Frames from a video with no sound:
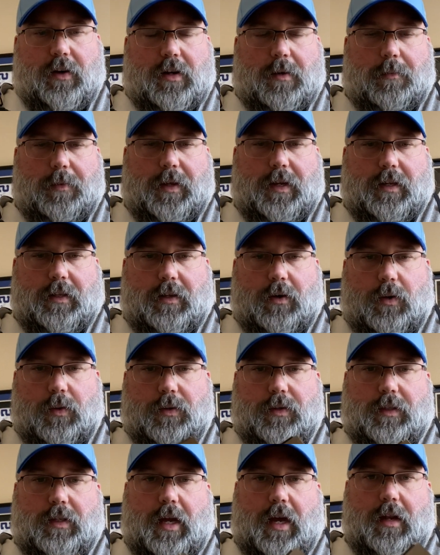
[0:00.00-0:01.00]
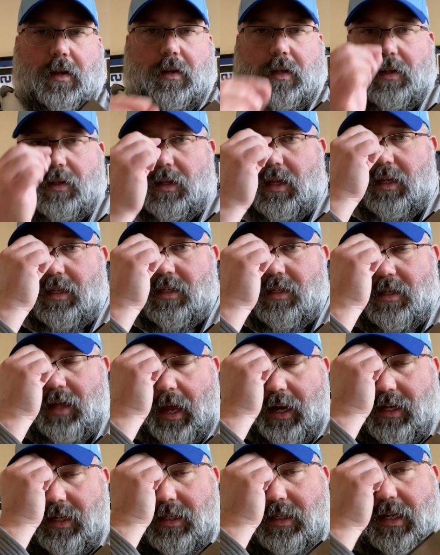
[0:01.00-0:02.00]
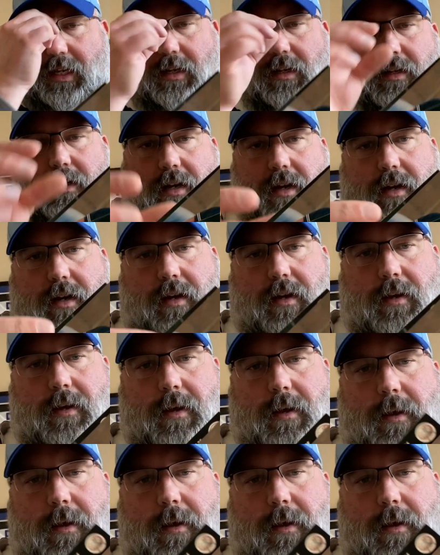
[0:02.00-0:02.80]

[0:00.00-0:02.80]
completed the whole set. They, they just didn't, uh,